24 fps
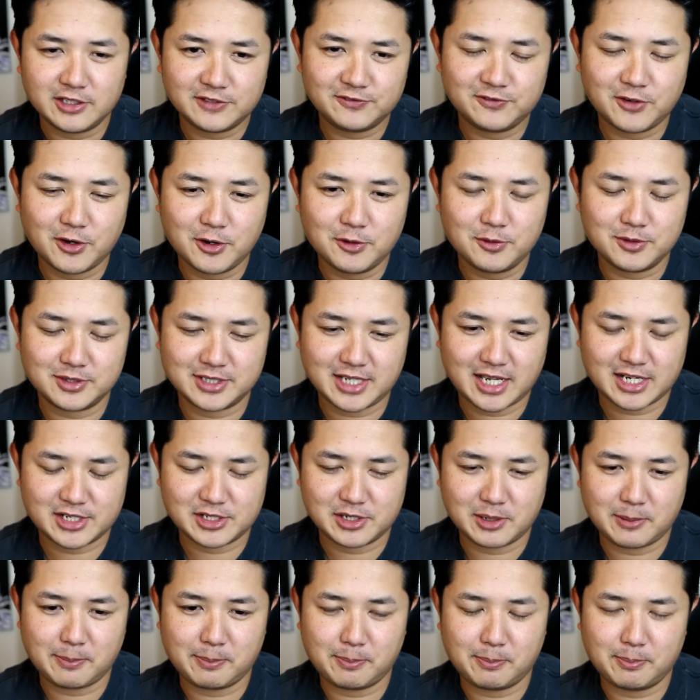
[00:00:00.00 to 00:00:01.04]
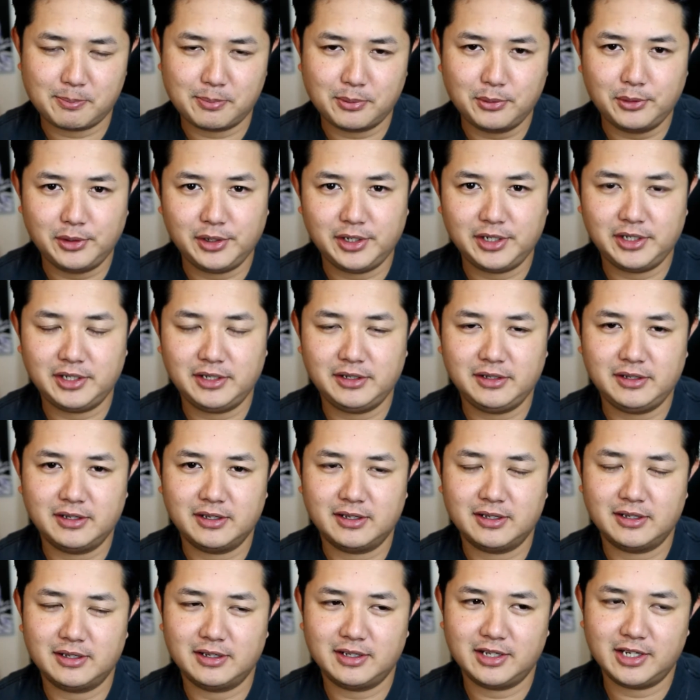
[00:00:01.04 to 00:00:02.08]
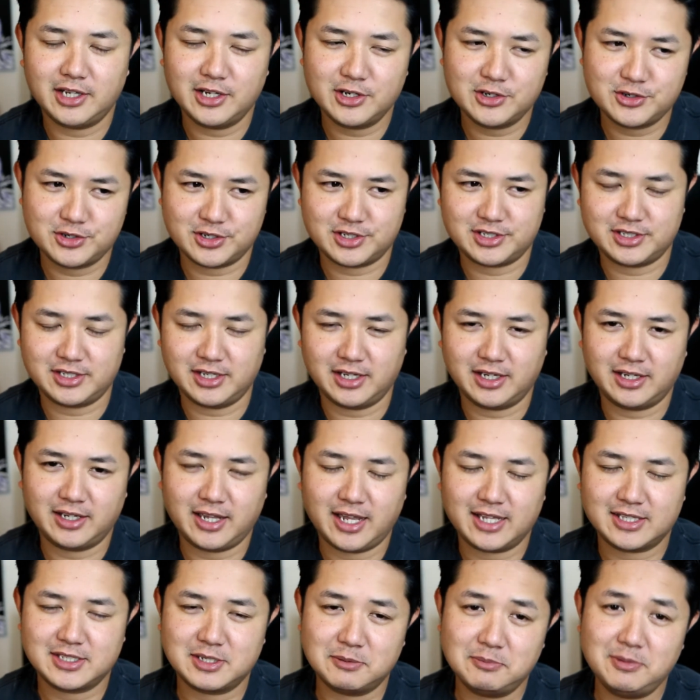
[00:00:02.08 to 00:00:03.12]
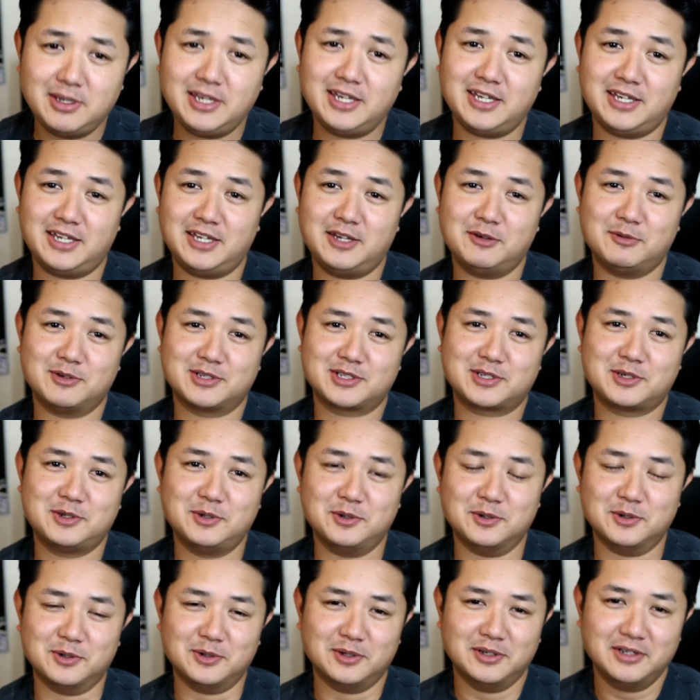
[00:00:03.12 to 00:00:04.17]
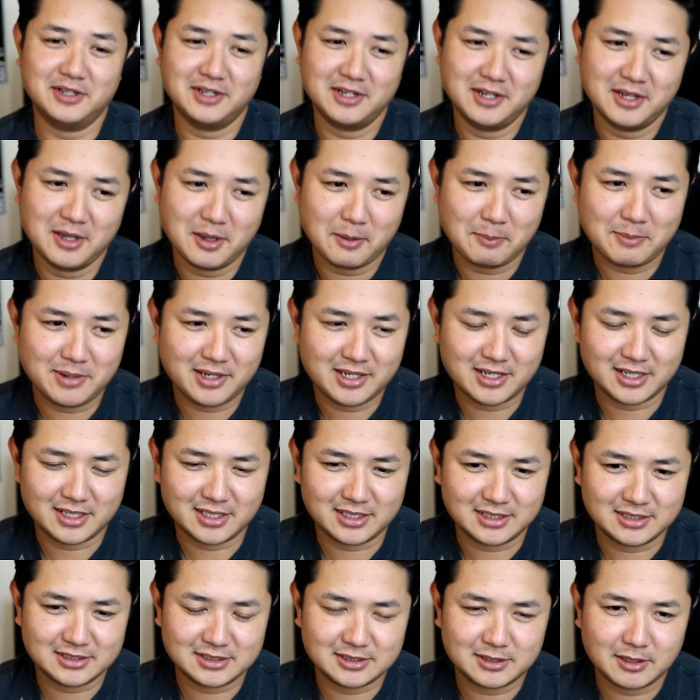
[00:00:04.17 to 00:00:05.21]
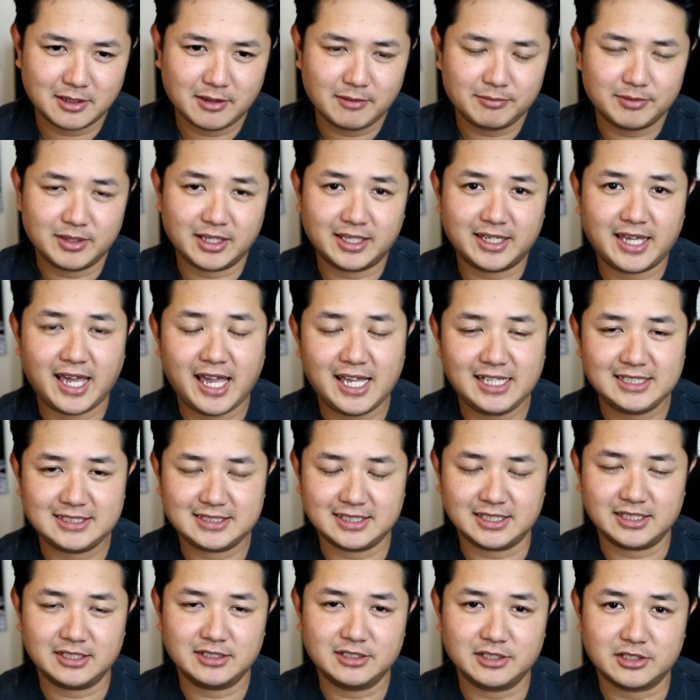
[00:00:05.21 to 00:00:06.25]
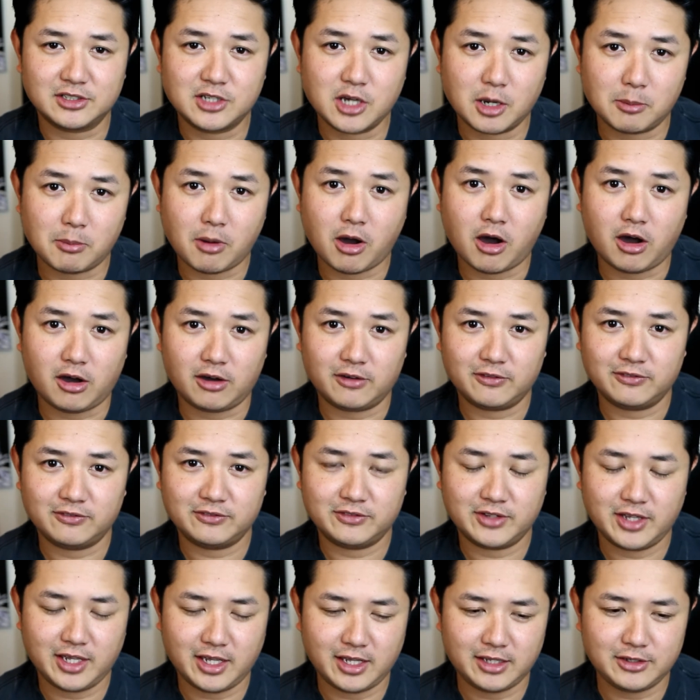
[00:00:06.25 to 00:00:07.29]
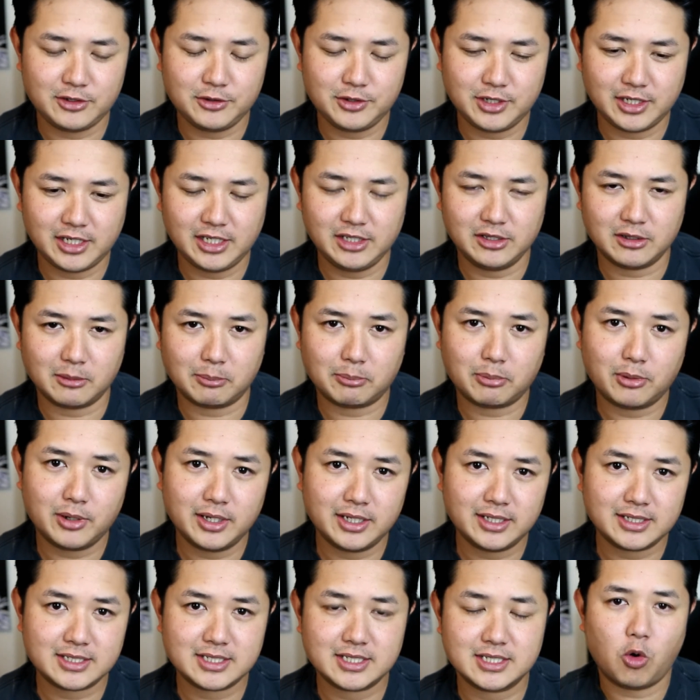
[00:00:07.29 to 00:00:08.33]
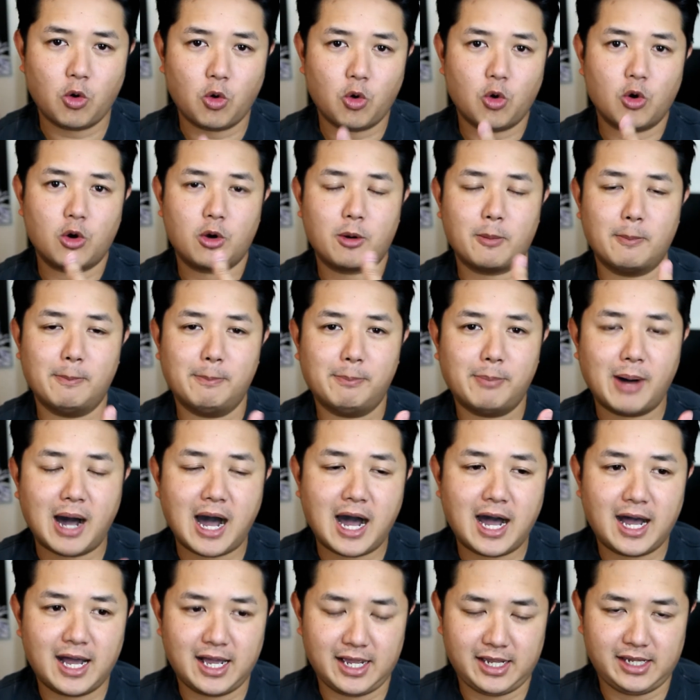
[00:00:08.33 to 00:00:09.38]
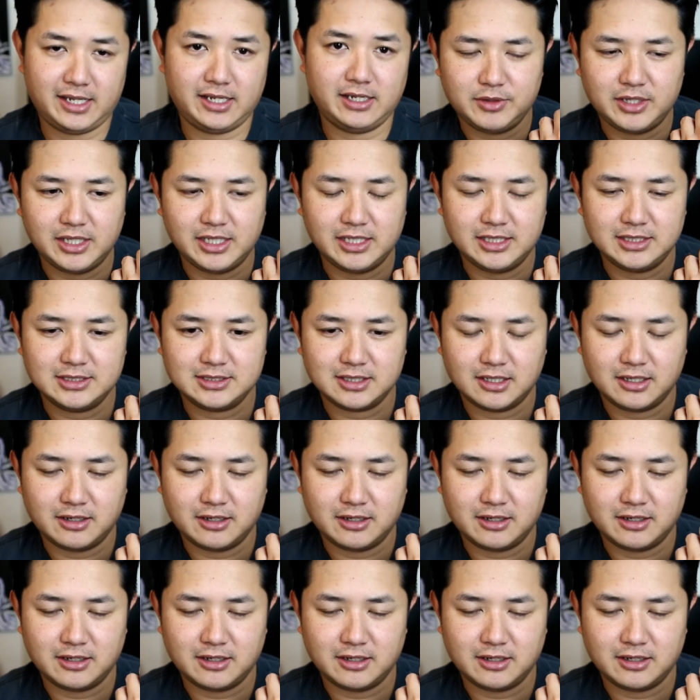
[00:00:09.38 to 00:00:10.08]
phone was actually pretty interesting, and to me it was cool because the casing could come off, and you could either print or buy these